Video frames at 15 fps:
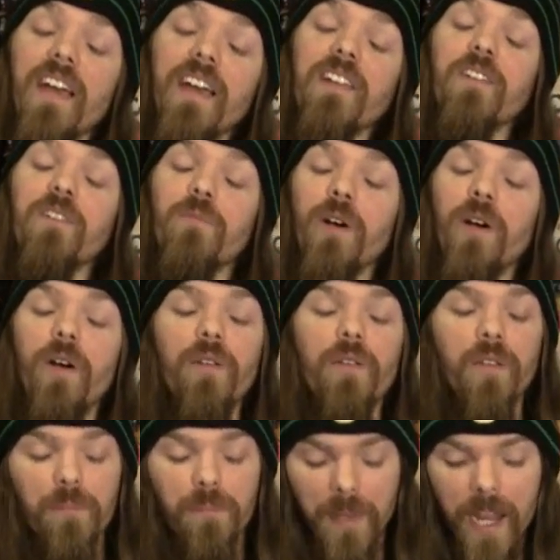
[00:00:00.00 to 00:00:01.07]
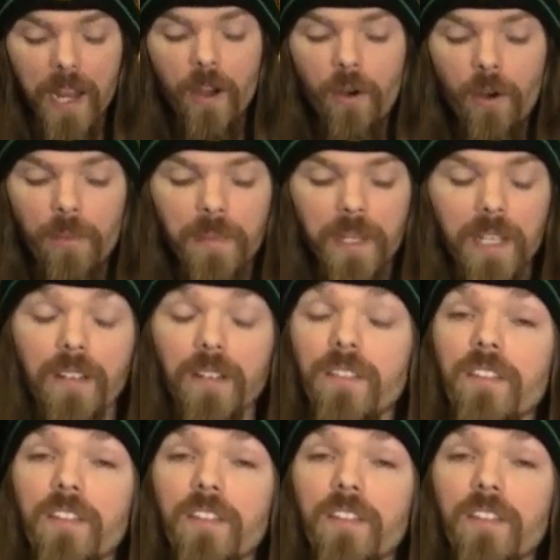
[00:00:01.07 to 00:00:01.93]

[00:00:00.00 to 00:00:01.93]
ended well, then by all means.